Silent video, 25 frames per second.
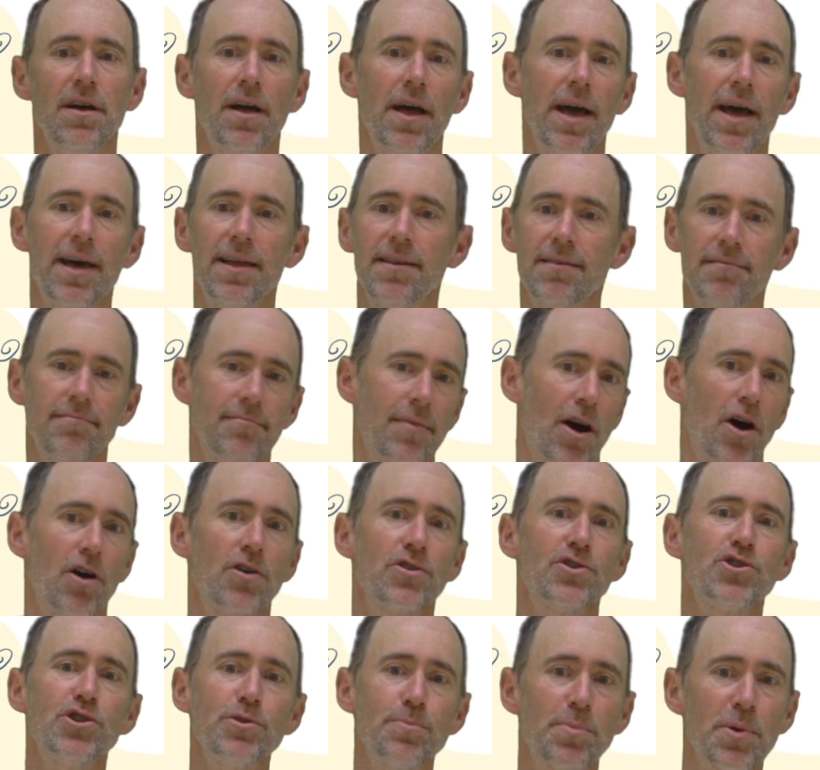And
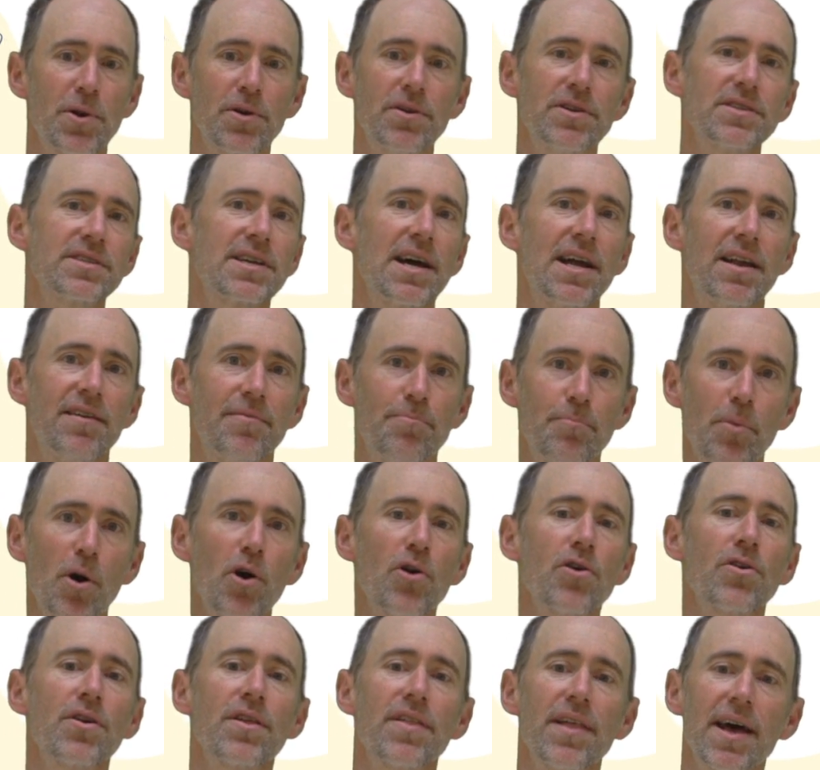our Jupiter is kind of
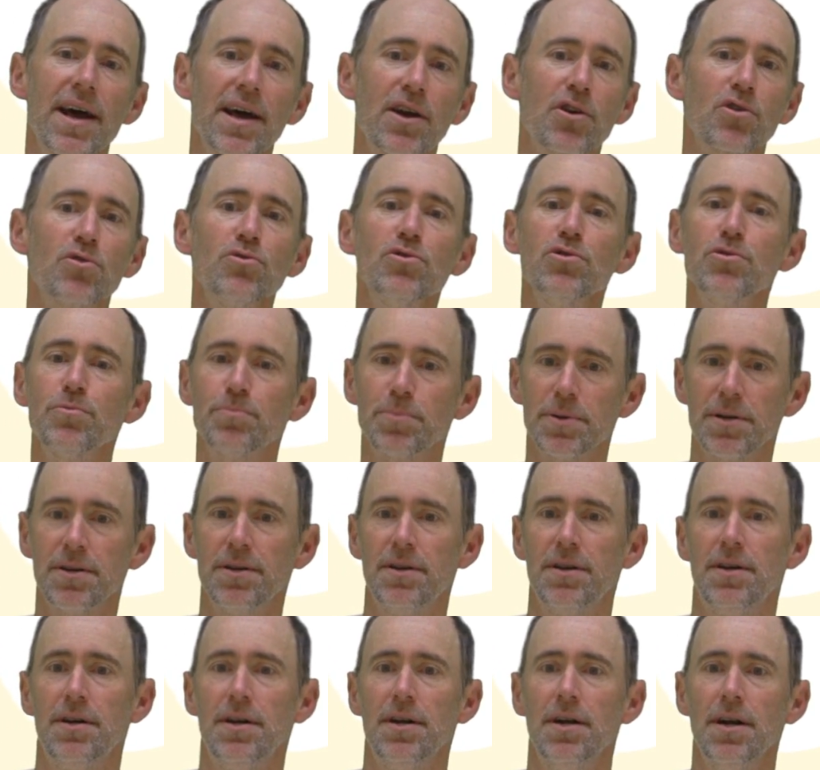part of that group.
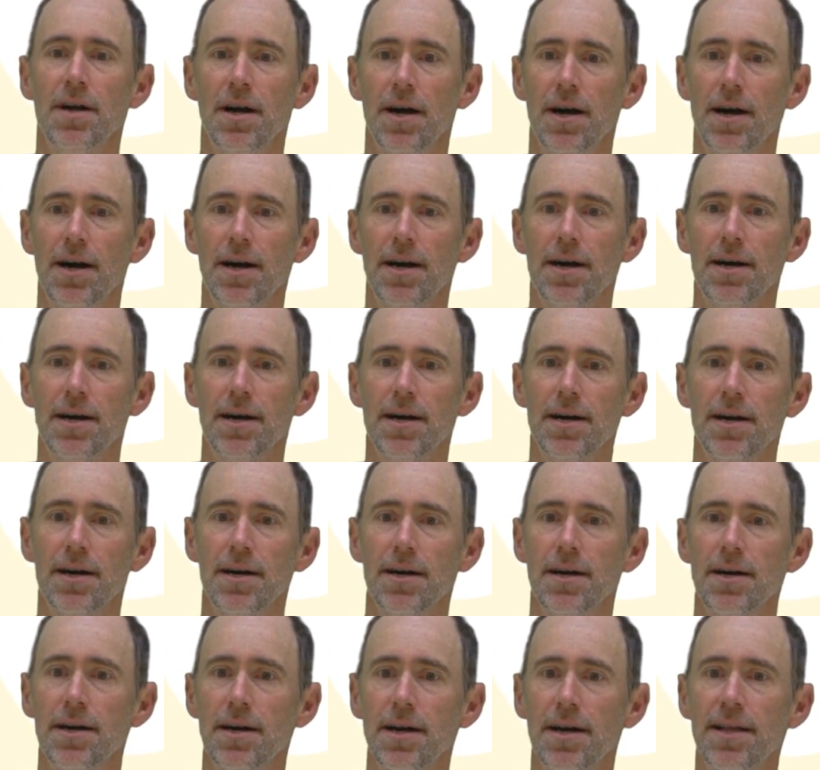
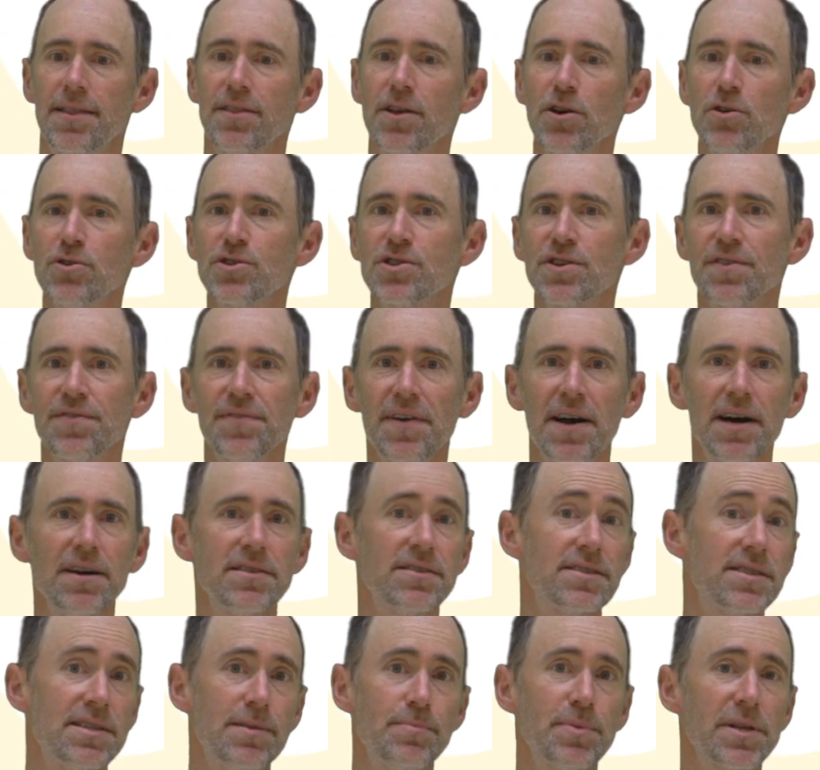And those are
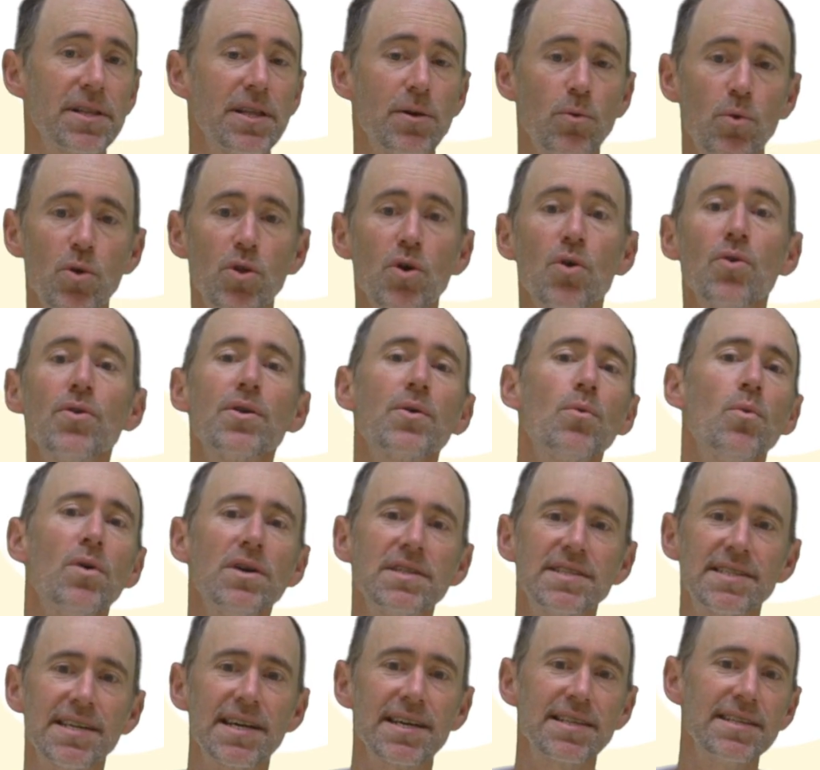found typically with only
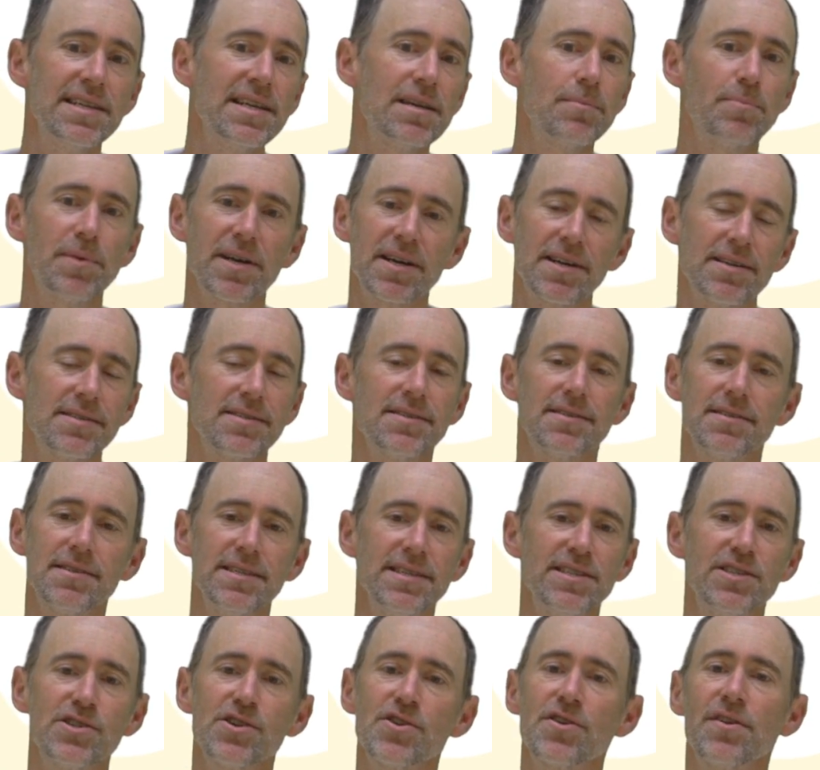one technique because it's
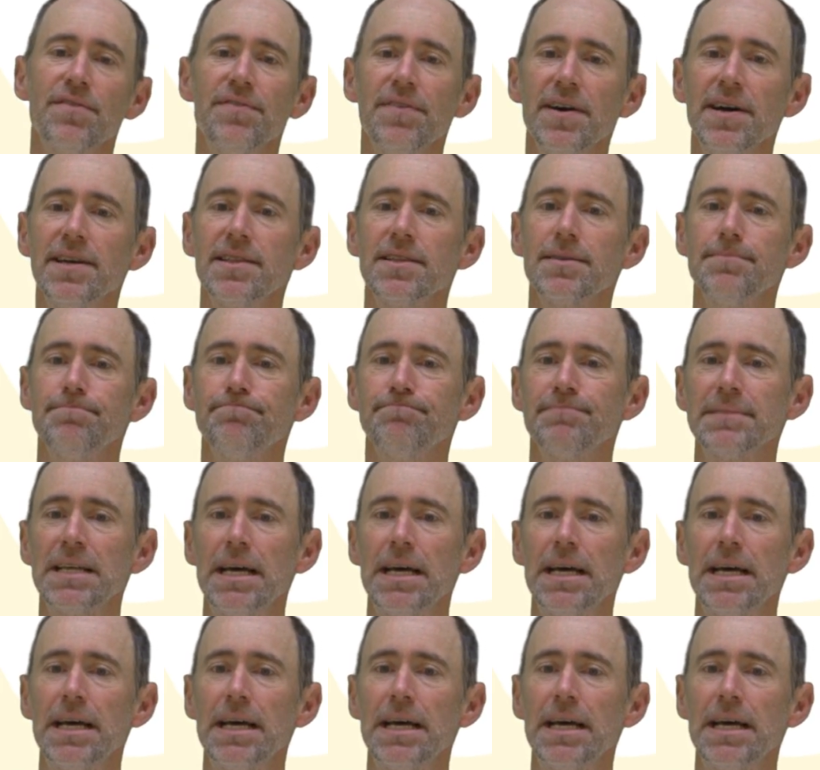easier to find them.